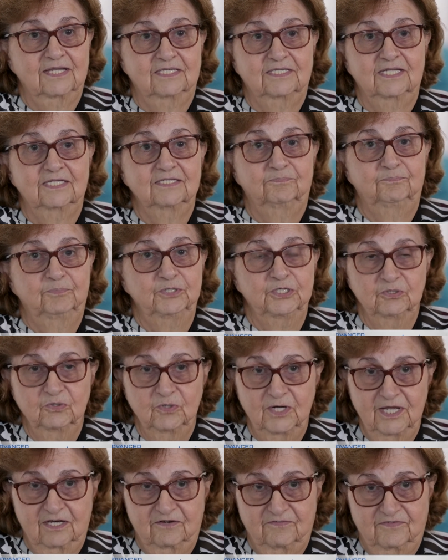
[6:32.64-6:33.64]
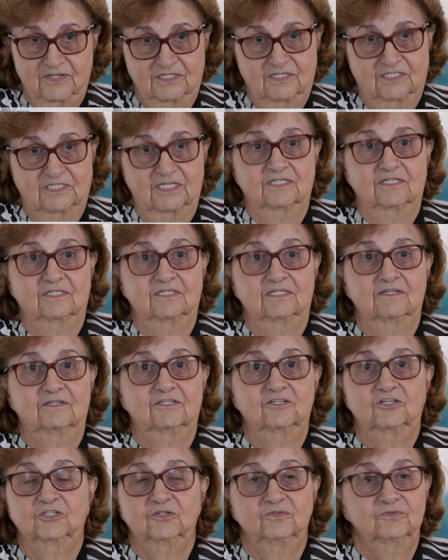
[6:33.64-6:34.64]
The beauty of this is
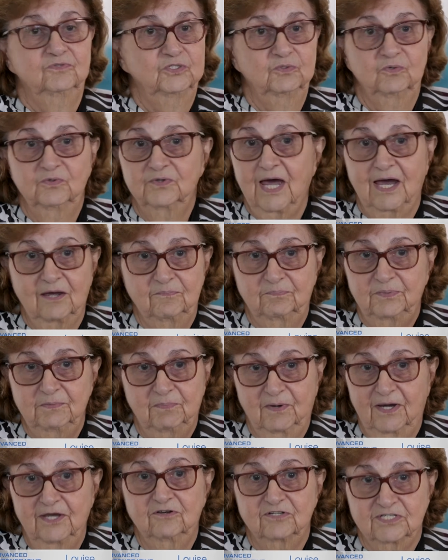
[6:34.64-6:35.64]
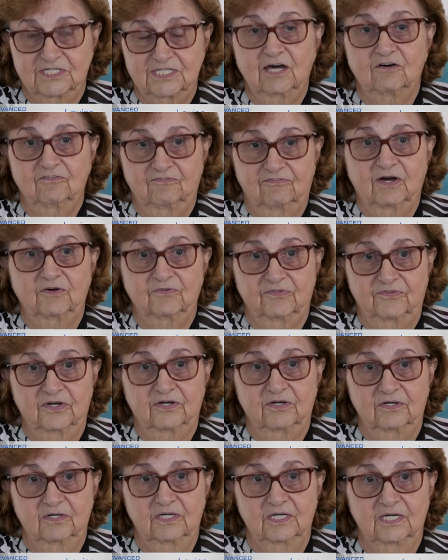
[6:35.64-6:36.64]
that you will not be by yourself out
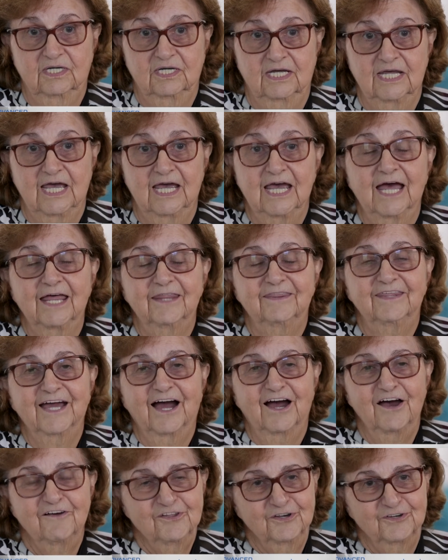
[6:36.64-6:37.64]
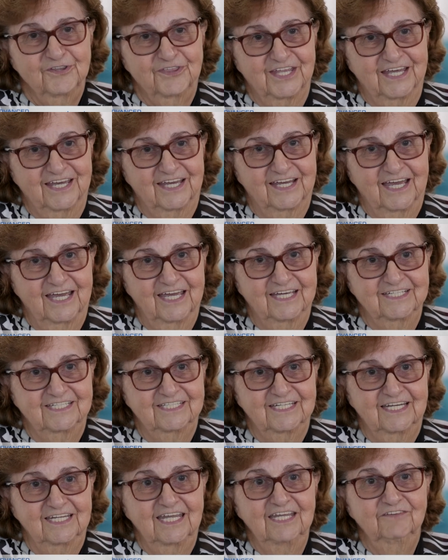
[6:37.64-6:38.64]
there. The other thing is
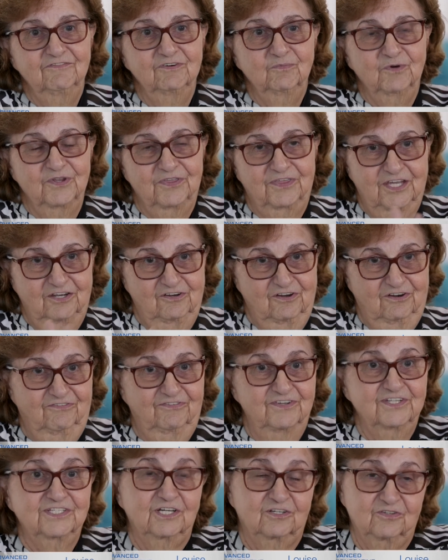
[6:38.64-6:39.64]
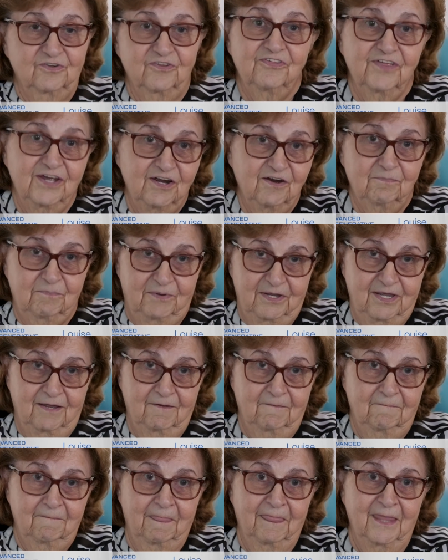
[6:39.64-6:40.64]
that even within your physical therapy,
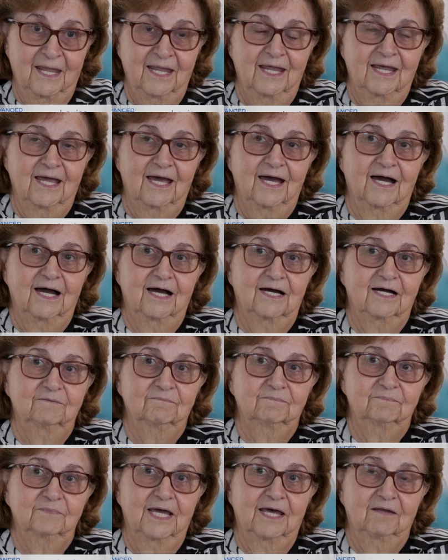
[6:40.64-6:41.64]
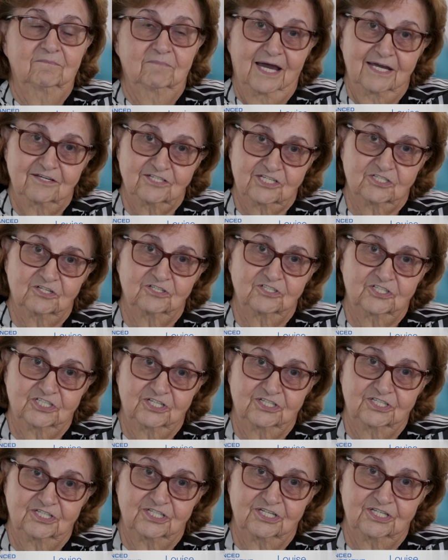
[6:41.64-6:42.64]
and my
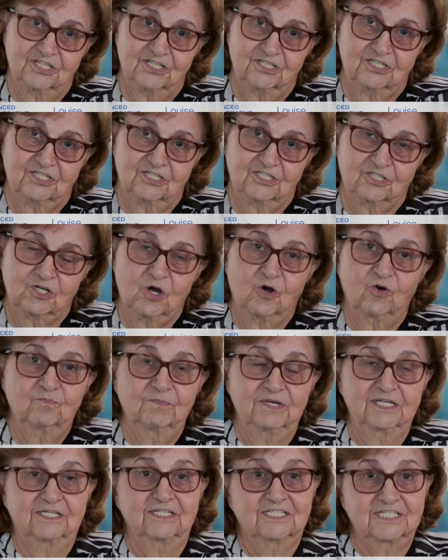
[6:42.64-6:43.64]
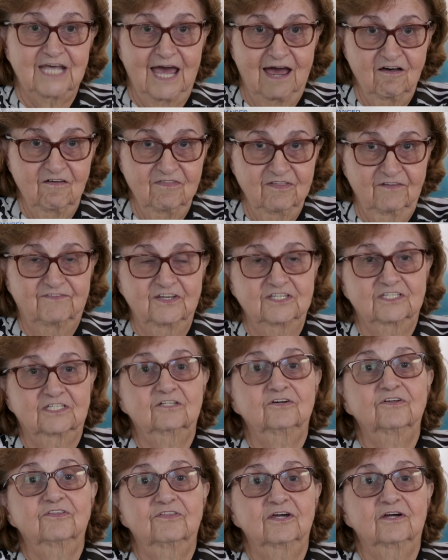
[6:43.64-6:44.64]
surgeon told me to tell the
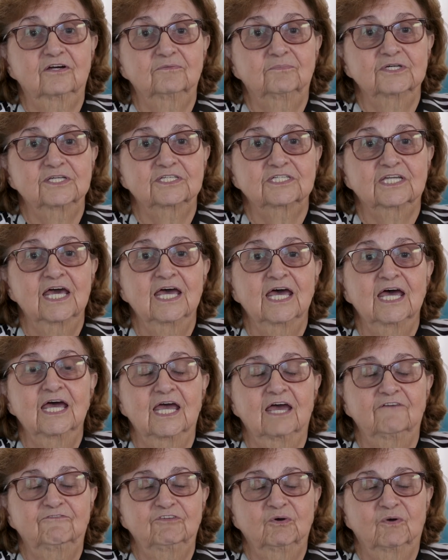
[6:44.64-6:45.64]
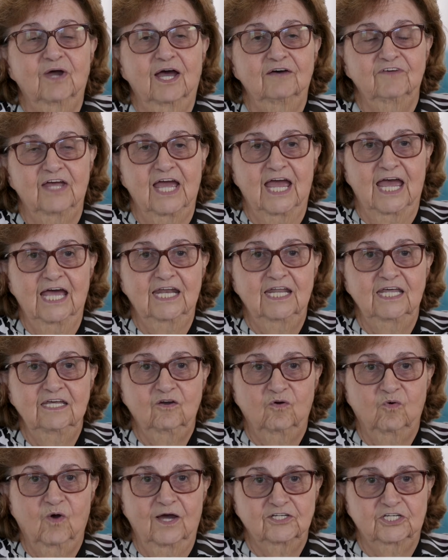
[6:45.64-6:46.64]
physical therapist, if you have any
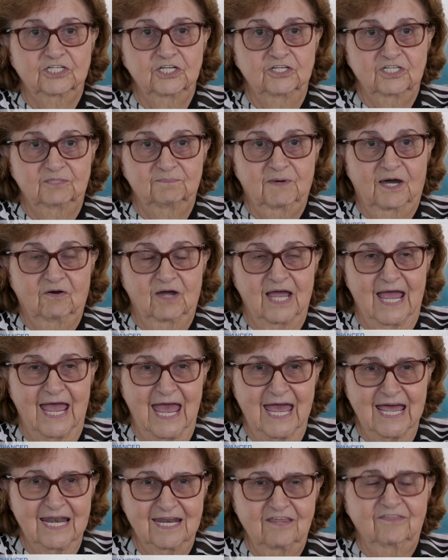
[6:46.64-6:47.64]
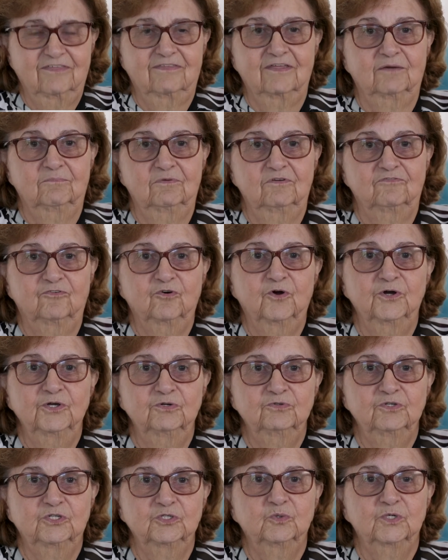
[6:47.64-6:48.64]
questions about anything before
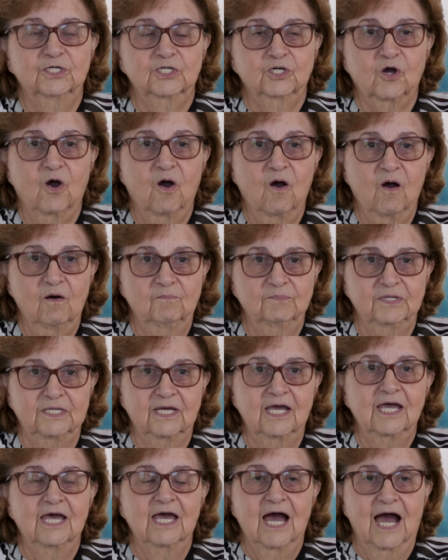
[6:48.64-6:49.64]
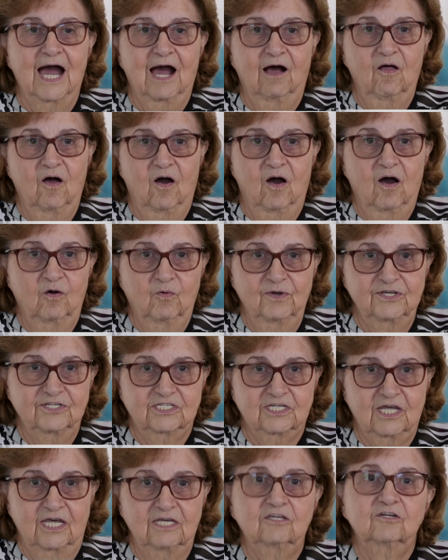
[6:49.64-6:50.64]
you do it, call me. I'll always
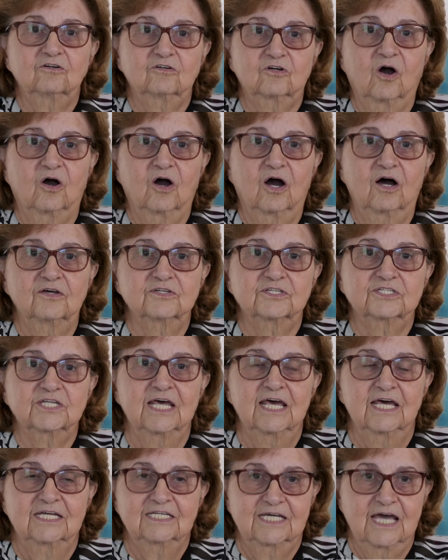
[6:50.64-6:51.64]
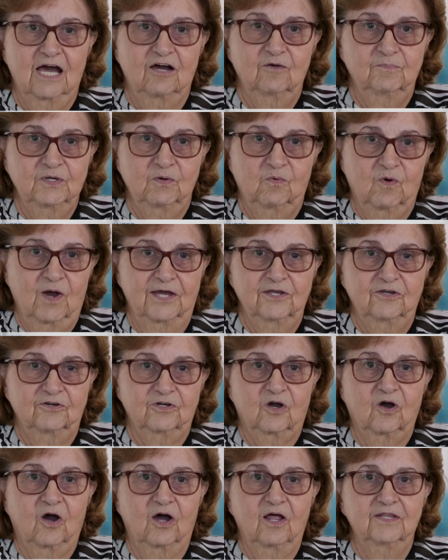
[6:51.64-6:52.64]
take your calls. Tell me why you're
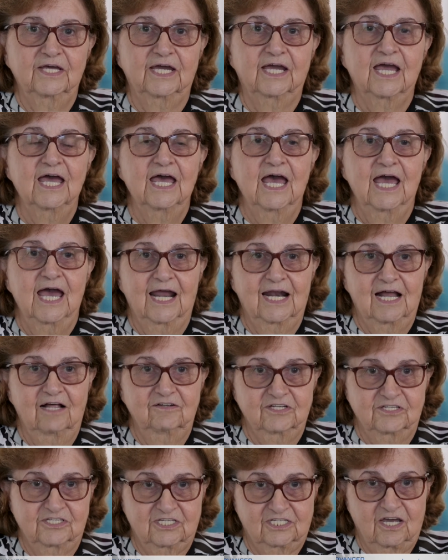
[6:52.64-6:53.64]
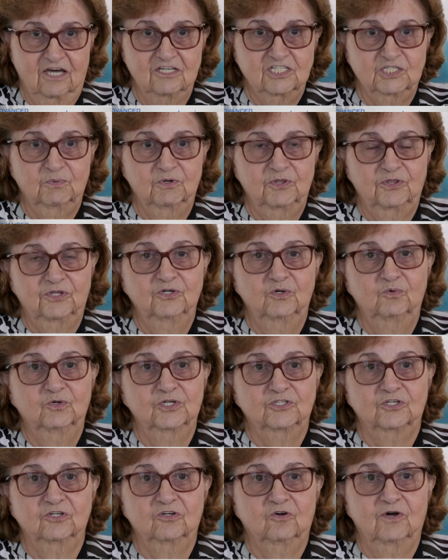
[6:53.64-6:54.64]
calling, and I'll discuss with you
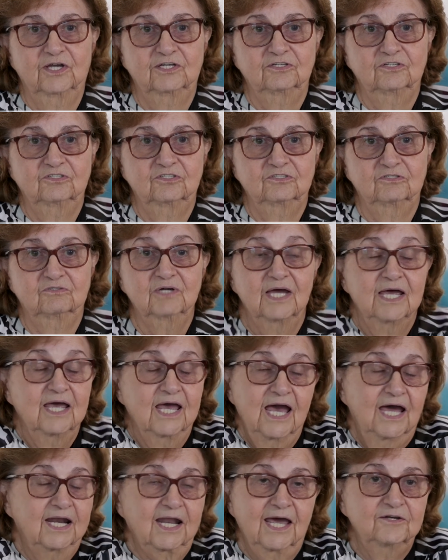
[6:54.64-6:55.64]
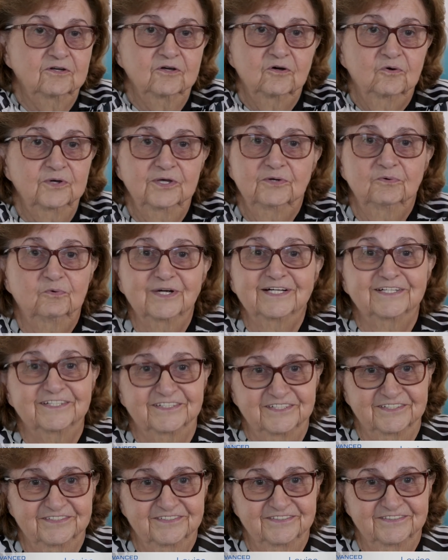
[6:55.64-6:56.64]
what you're going to do. And I know he will.